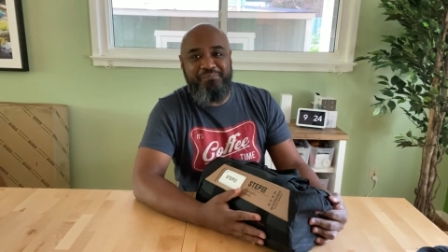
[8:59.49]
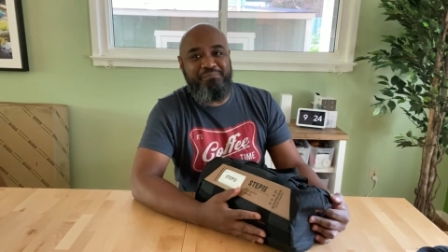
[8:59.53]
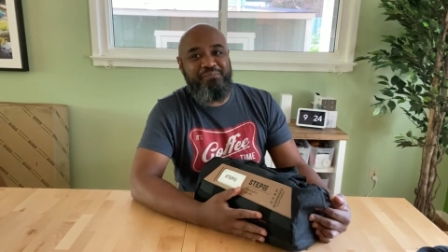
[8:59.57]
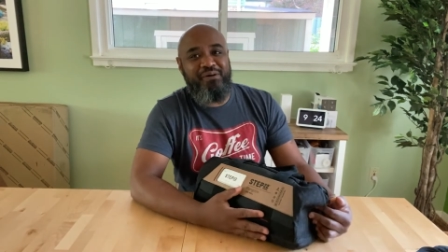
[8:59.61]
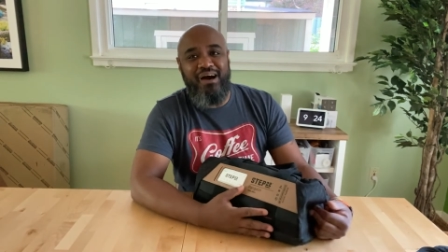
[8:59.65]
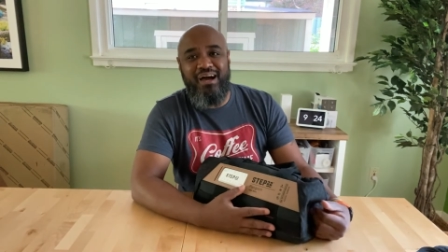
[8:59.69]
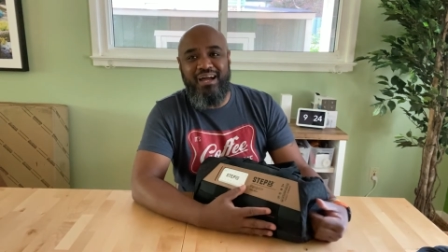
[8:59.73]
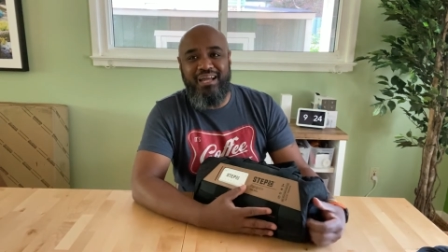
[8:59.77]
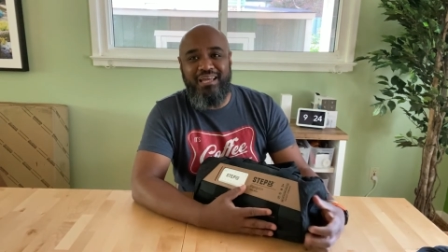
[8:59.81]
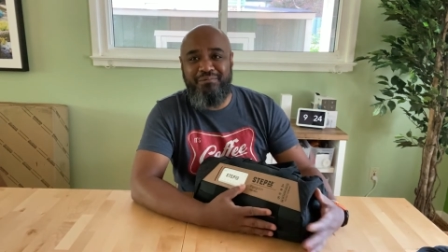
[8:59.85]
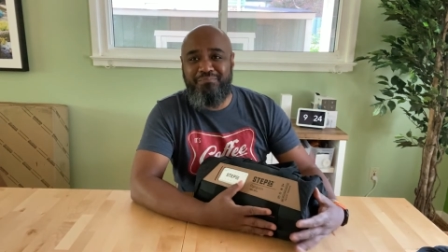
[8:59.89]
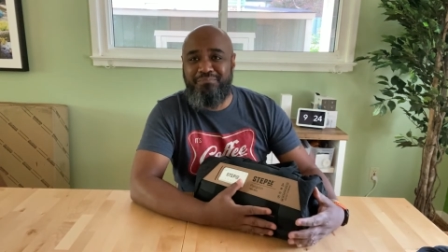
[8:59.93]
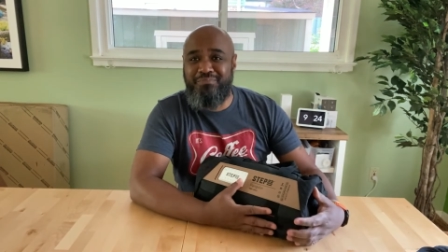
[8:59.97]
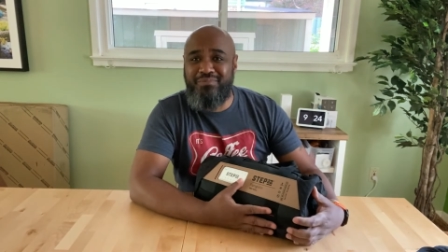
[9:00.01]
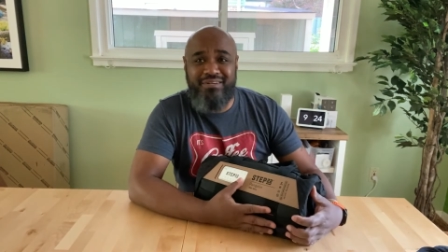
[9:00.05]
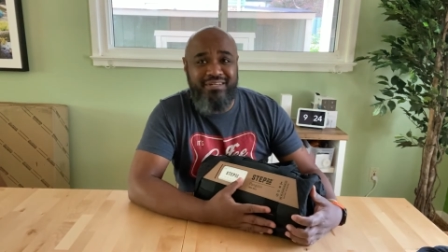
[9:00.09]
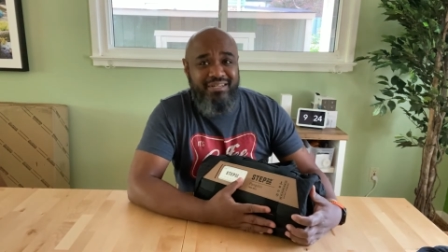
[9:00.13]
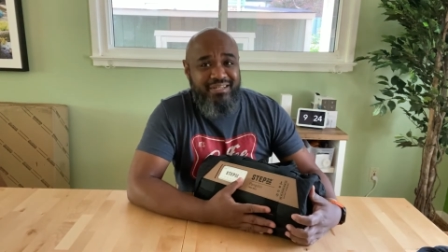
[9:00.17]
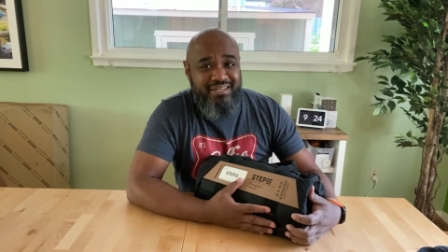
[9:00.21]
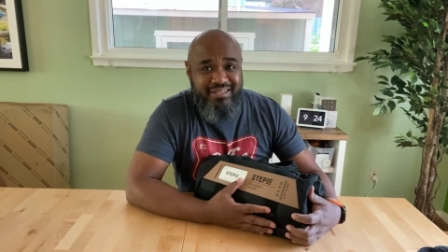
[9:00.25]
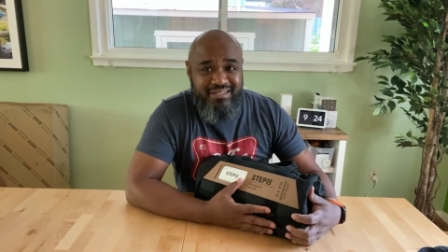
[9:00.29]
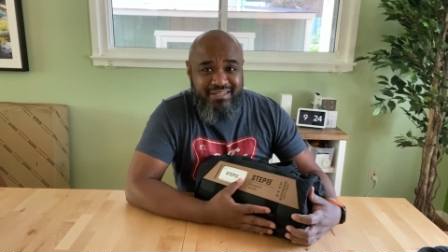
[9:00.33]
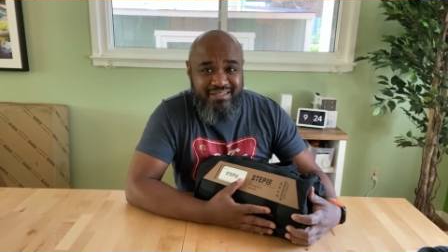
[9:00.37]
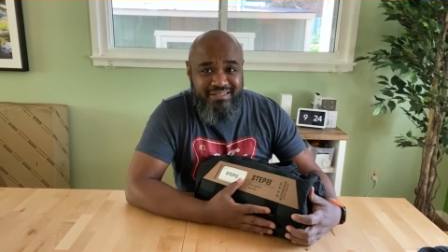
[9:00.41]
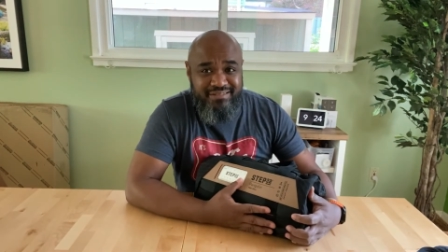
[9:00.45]

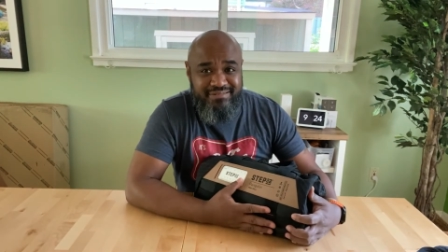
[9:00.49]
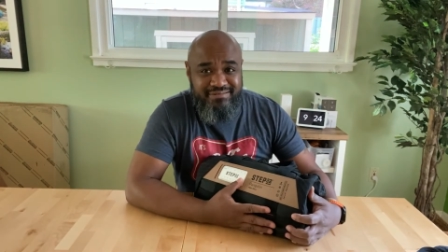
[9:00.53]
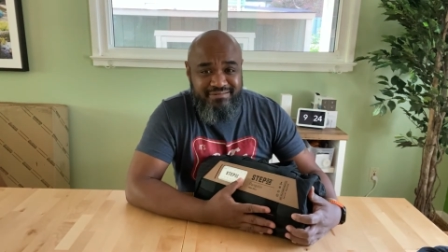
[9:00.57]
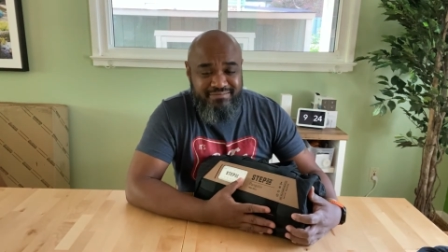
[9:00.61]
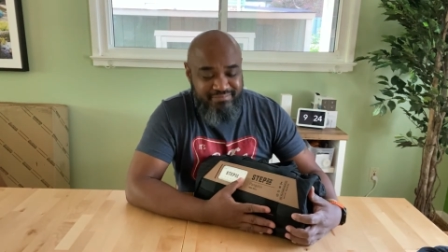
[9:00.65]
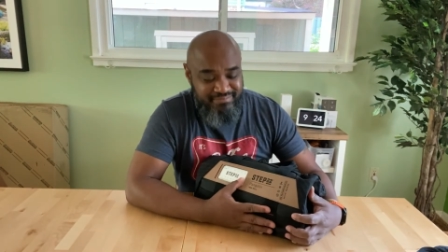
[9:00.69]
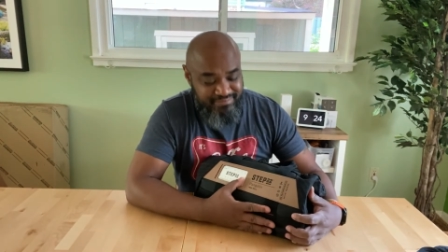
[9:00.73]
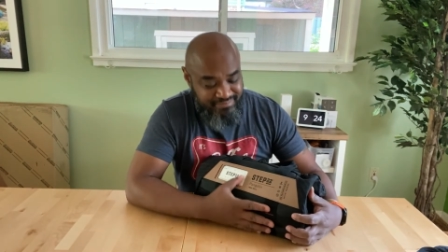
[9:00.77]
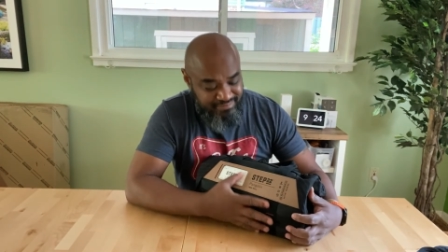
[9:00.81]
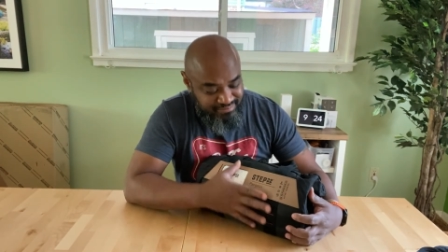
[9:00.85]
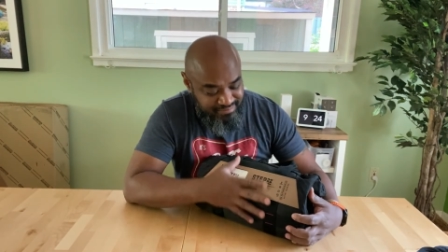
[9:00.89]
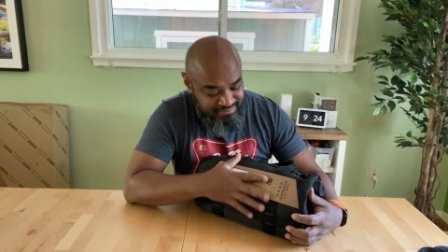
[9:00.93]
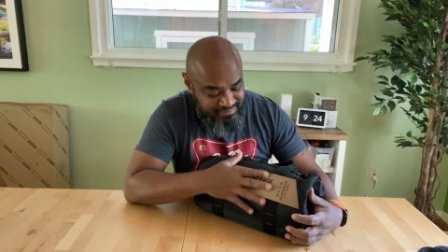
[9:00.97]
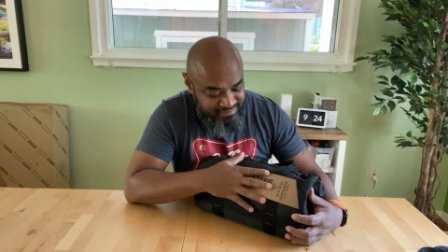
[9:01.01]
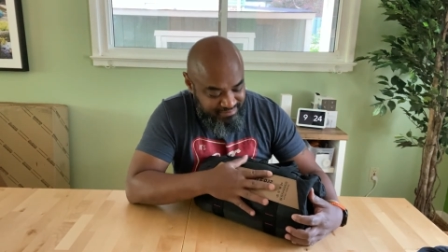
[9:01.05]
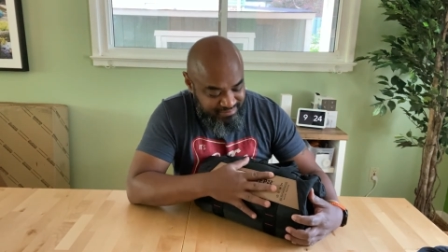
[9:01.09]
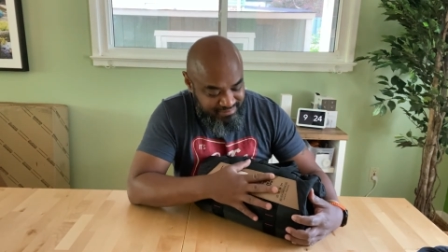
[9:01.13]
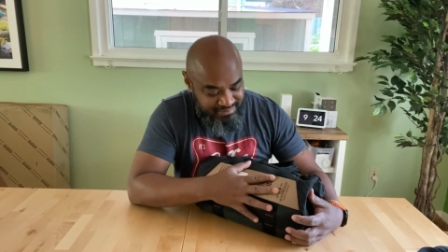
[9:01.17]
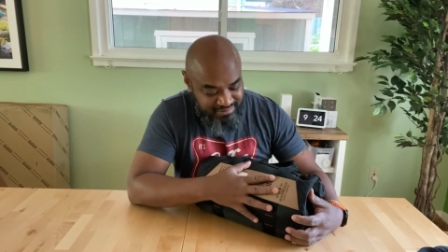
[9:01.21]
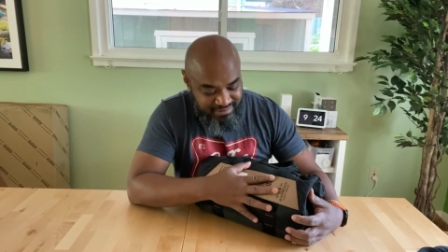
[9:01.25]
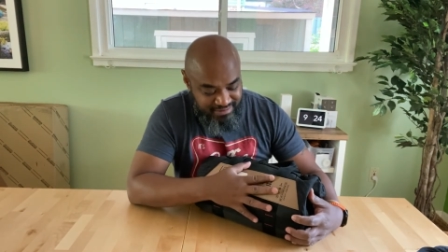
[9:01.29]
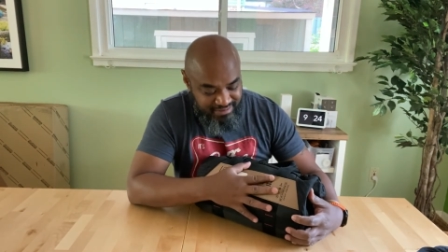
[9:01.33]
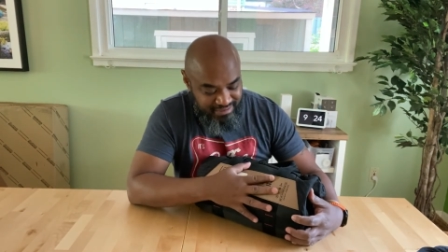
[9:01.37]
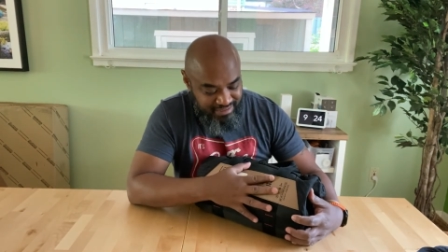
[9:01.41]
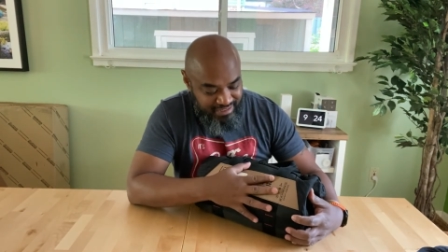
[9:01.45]
pocketbook,
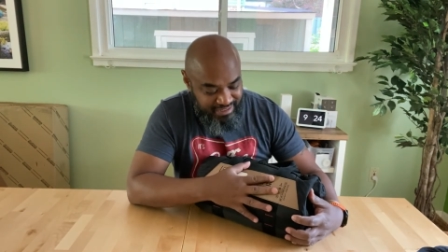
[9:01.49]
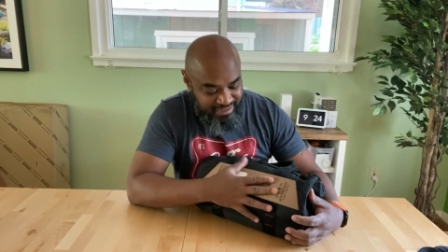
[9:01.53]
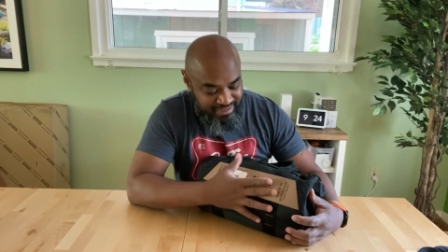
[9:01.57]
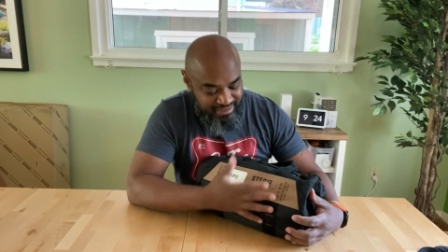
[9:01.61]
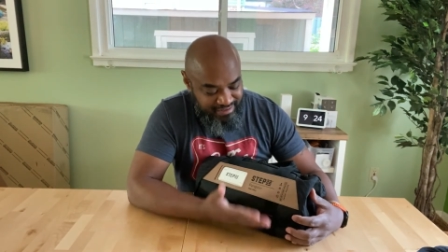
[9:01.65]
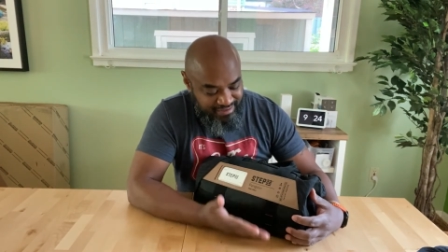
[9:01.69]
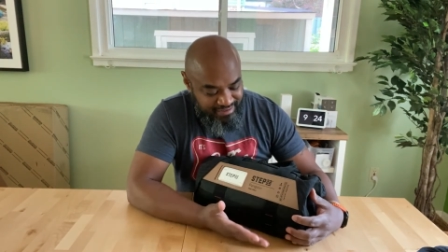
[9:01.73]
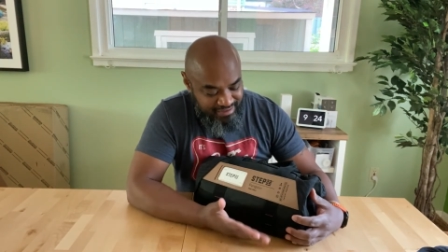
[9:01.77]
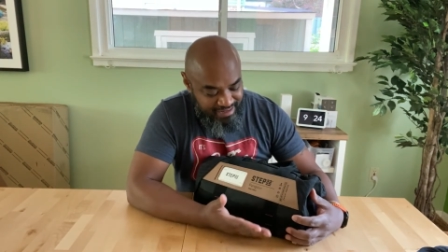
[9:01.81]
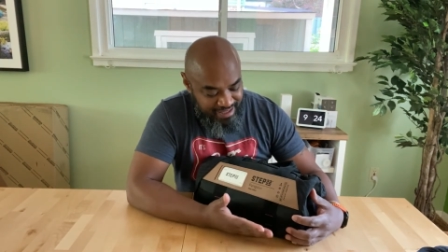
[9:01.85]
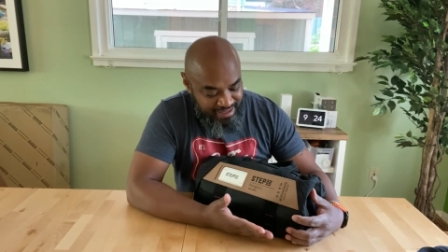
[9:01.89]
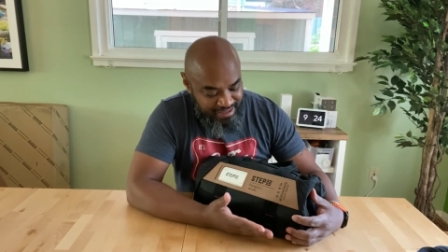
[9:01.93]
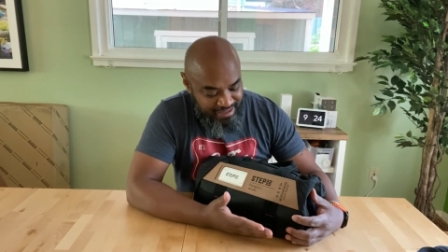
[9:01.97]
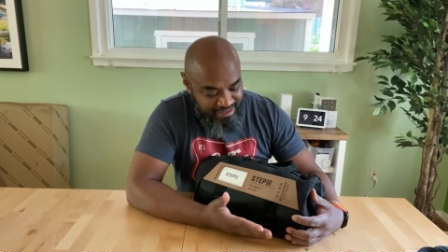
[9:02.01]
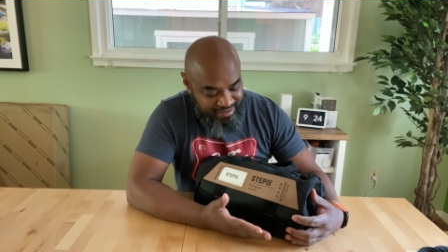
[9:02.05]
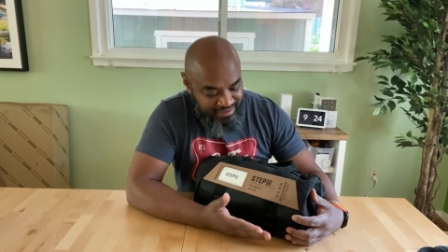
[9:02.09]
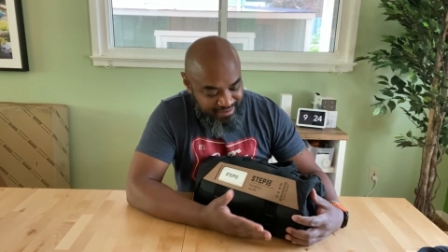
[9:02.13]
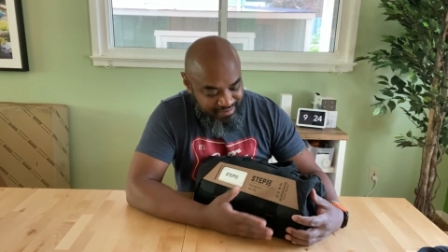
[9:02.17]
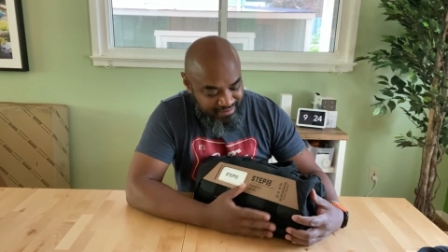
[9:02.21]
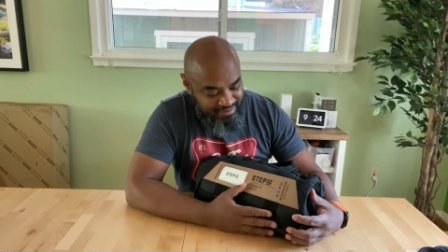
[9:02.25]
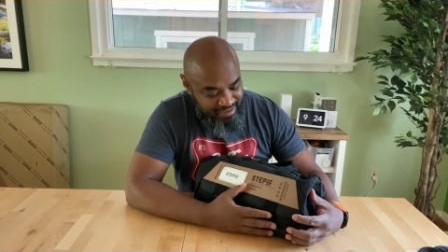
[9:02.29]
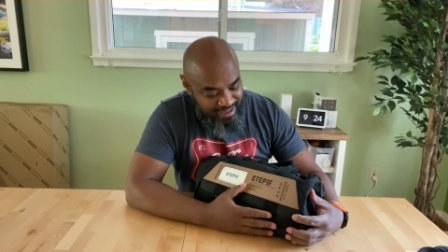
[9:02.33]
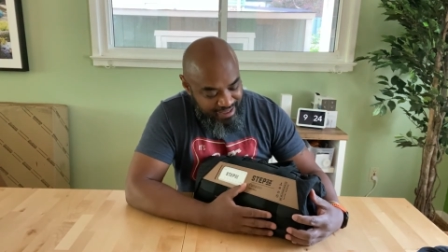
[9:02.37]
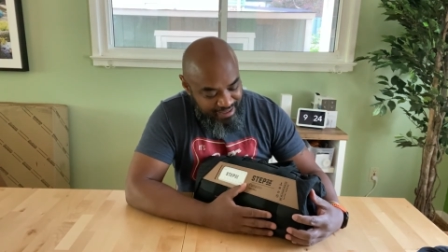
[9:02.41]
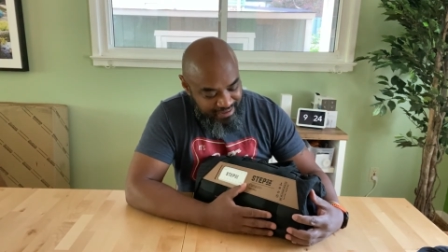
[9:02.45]
and
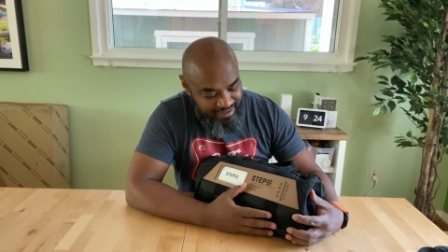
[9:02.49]
I